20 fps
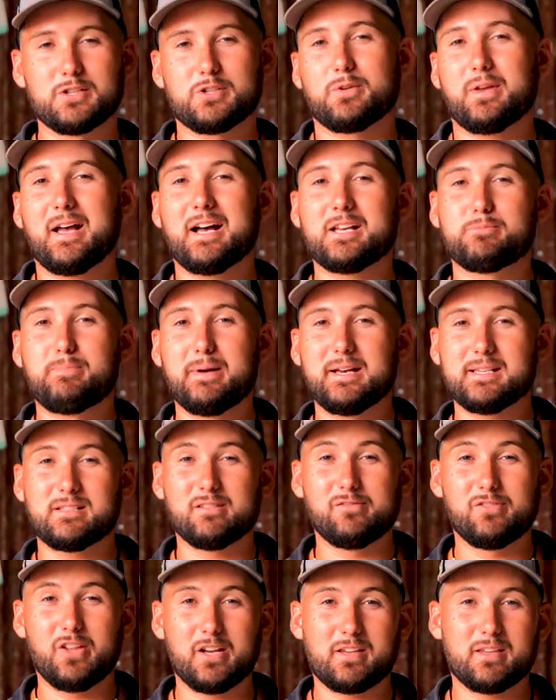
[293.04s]
So guys,
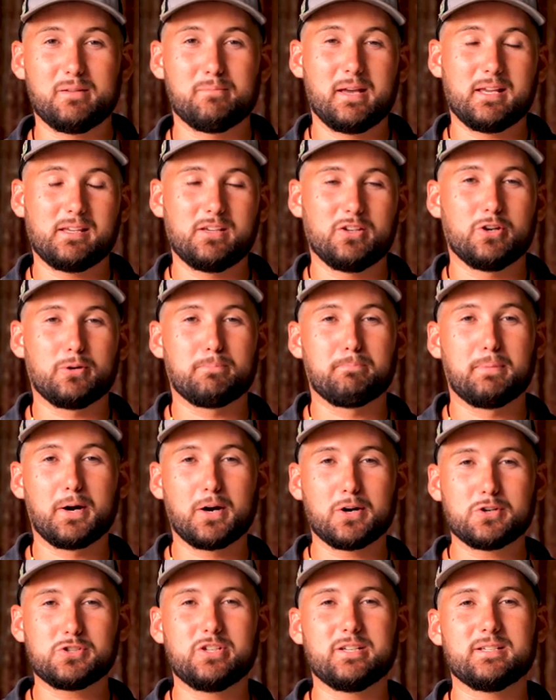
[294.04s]
best of luck in making your
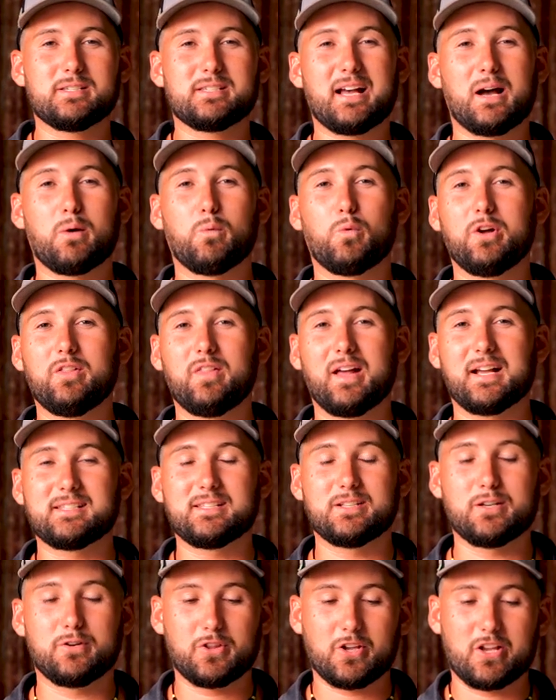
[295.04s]
purchase. I would like
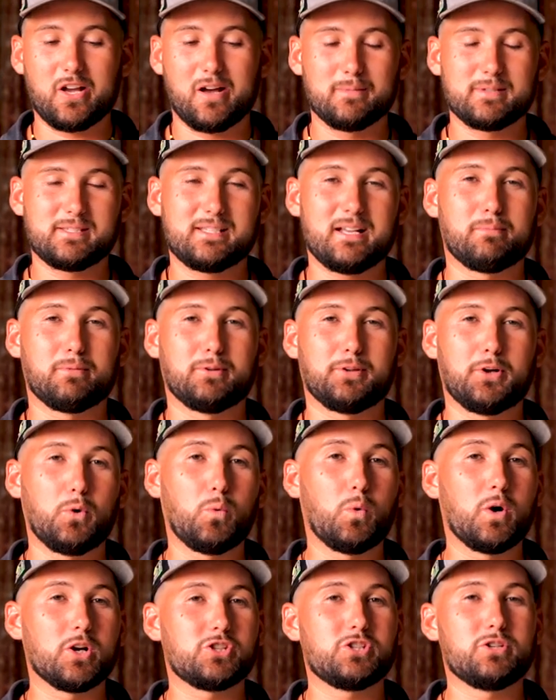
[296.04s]
to know in the comments down below
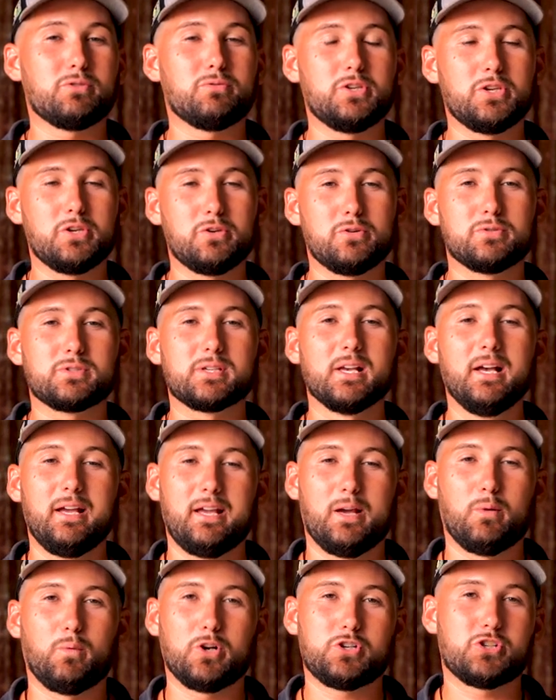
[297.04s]
what you use
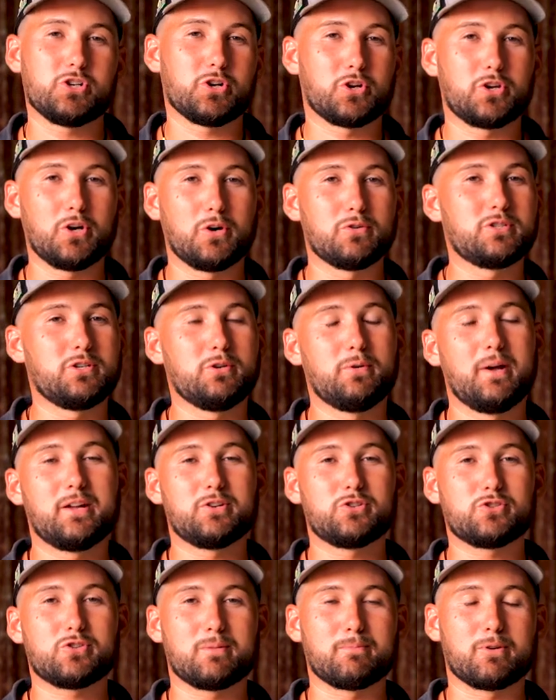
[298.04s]
and what your go-to
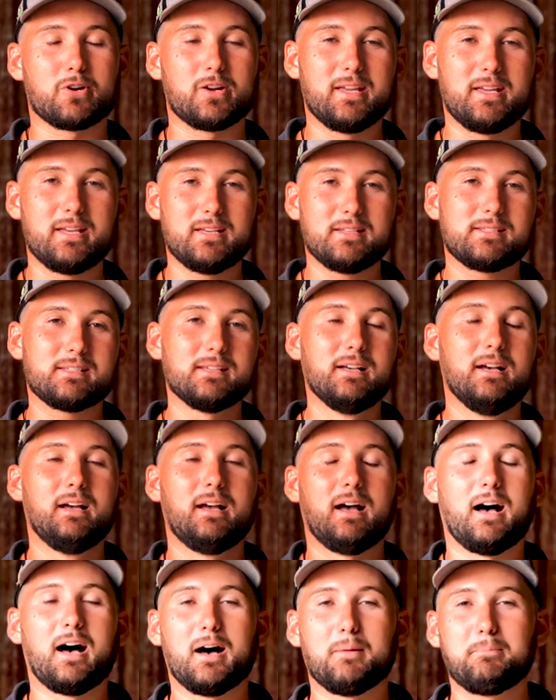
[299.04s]
hedge trimmer is.
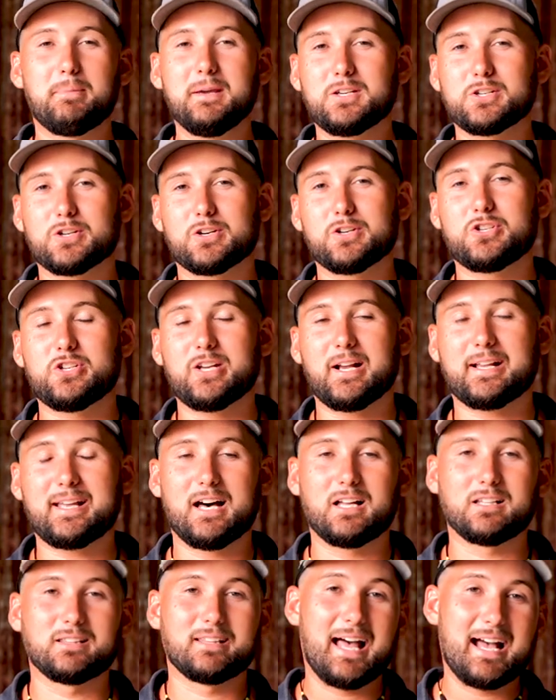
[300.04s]
Uh, be sure and check
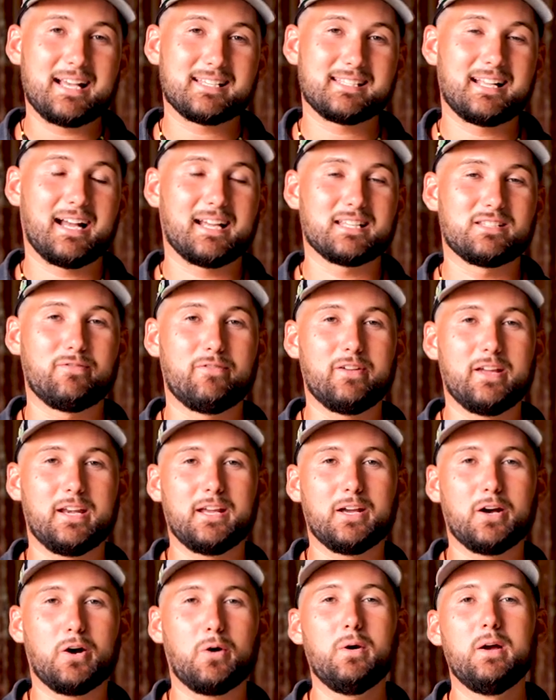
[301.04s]
out last night's
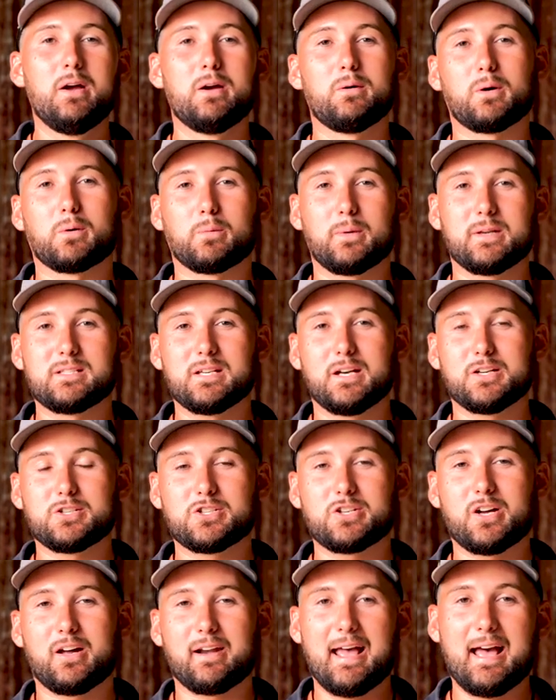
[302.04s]
video where we
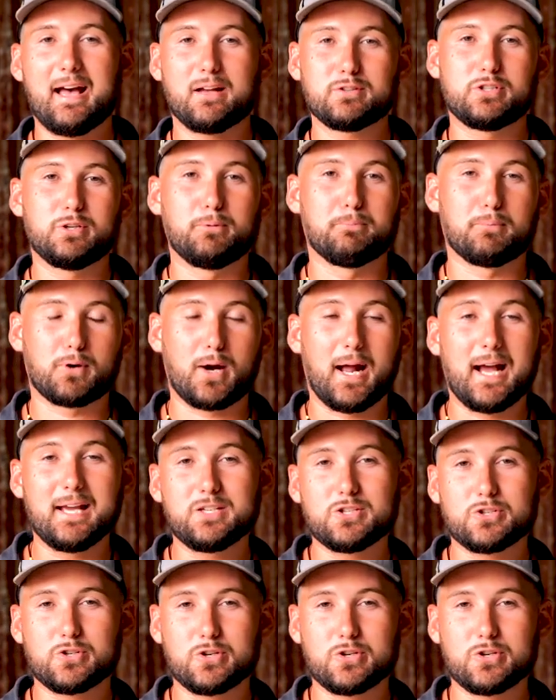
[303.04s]
touched on how to price